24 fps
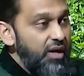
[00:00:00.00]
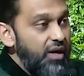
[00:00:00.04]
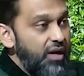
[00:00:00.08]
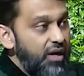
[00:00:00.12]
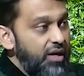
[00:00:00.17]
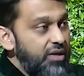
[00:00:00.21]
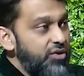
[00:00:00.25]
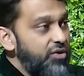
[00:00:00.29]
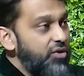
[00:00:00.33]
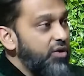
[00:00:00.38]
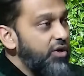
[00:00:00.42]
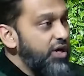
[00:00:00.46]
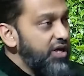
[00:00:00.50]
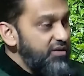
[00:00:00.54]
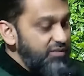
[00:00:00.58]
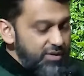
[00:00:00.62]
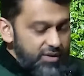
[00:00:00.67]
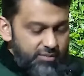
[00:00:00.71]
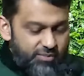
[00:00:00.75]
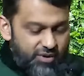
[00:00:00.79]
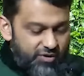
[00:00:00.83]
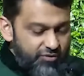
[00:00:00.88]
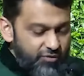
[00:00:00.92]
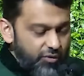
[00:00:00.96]
And you know,
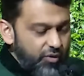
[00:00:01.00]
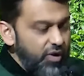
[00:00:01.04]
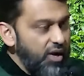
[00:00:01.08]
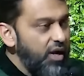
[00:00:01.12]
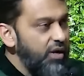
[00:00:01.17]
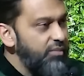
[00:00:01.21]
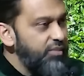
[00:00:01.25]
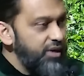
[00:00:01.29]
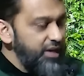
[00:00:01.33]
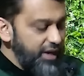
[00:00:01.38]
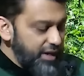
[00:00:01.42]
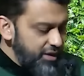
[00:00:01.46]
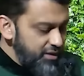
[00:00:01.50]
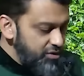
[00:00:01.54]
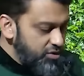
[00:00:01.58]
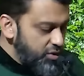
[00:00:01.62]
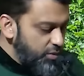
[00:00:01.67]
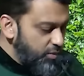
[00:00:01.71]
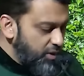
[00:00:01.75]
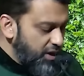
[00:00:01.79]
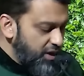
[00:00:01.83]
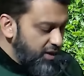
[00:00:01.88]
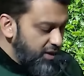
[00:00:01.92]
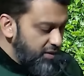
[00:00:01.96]
even before I began to
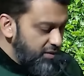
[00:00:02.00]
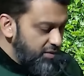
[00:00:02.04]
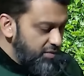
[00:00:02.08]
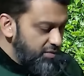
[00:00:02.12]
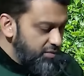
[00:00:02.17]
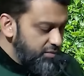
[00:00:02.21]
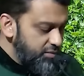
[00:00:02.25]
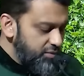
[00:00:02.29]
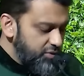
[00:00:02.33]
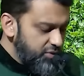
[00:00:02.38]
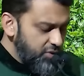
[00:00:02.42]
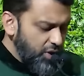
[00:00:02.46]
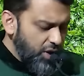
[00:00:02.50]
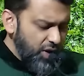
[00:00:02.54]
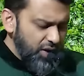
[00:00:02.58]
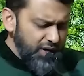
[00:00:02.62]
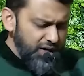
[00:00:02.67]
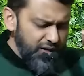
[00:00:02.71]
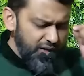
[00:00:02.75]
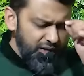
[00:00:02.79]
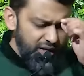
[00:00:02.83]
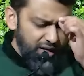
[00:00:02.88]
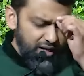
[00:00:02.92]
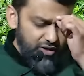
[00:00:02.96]
my talk
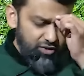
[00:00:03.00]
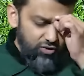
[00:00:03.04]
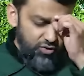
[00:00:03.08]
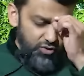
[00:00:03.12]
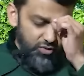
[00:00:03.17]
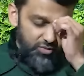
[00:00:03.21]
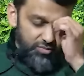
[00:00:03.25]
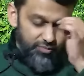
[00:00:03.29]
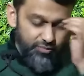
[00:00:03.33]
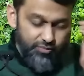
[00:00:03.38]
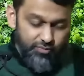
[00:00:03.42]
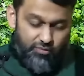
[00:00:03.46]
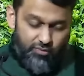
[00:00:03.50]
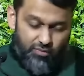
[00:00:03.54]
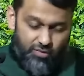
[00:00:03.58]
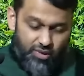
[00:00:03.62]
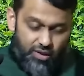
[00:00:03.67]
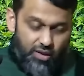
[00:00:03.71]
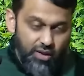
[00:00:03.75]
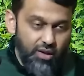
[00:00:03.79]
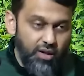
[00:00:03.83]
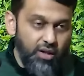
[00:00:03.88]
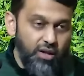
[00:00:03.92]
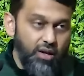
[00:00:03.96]
and lecture,
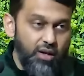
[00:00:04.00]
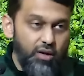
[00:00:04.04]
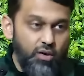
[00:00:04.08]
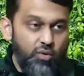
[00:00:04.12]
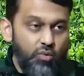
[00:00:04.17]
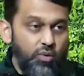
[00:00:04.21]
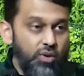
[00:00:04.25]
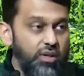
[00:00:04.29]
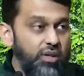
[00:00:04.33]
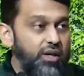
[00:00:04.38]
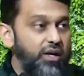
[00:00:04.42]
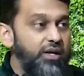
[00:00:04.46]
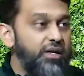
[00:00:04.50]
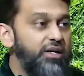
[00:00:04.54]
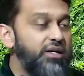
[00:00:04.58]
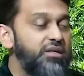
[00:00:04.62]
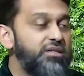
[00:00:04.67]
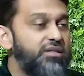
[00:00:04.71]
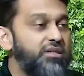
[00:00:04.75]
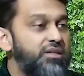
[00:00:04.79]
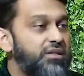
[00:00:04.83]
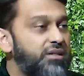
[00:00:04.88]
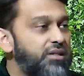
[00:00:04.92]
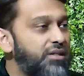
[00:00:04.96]
wallahi,
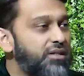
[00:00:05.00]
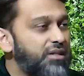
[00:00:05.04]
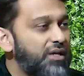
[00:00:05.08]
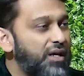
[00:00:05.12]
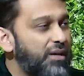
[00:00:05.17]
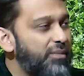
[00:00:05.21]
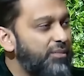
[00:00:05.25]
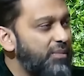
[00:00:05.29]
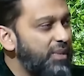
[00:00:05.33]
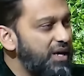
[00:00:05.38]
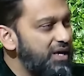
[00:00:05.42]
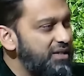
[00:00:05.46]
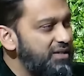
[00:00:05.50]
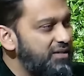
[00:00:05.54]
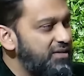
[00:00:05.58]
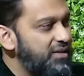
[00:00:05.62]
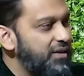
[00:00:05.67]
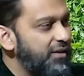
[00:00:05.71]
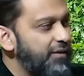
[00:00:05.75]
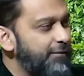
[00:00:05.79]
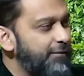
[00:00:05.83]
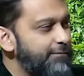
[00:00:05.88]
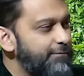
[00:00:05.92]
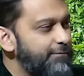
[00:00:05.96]
isn't it
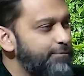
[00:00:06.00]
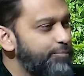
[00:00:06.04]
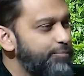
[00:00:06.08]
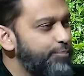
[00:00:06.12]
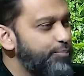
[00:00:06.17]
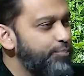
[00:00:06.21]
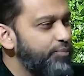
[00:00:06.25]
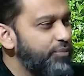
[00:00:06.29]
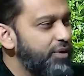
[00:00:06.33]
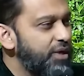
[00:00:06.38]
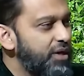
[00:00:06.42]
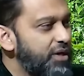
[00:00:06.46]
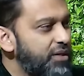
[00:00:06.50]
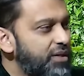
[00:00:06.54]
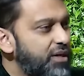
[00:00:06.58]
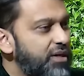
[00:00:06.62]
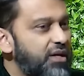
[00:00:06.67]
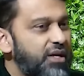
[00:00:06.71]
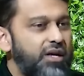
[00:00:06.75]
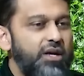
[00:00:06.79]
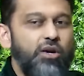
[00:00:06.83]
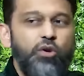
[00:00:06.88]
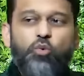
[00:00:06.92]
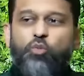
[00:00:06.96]
amazing that
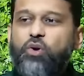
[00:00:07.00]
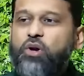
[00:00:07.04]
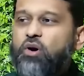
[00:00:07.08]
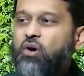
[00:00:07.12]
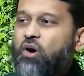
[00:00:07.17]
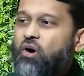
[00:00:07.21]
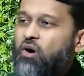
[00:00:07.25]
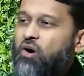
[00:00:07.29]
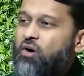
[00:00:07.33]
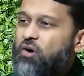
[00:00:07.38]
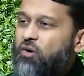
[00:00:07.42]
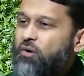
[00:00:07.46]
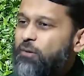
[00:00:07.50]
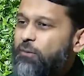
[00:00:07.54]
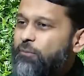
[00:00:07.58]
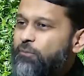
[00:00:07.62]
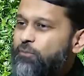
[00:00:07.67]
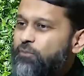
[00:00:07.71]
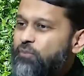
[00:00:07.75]
here we are